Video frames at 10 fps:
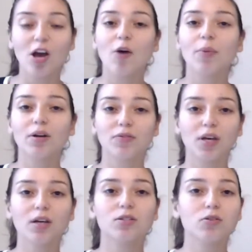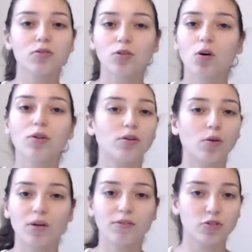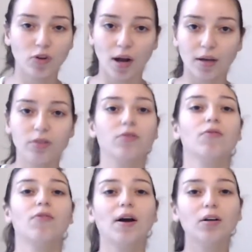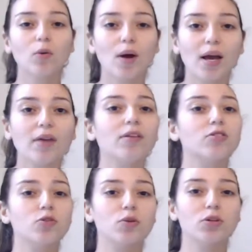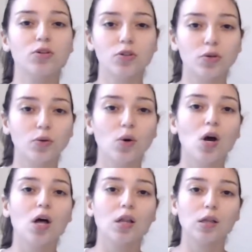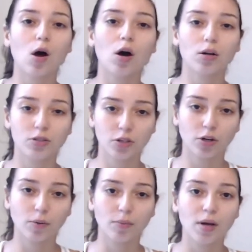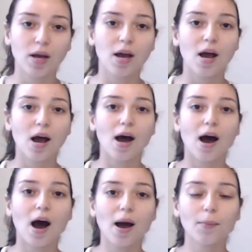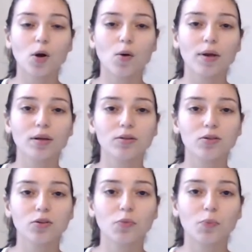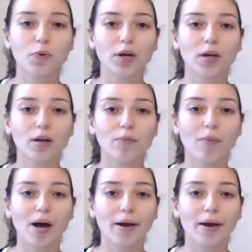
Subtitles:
But if the answer is no, then don't even try. Find a way that you can do long term. I'm going to bring my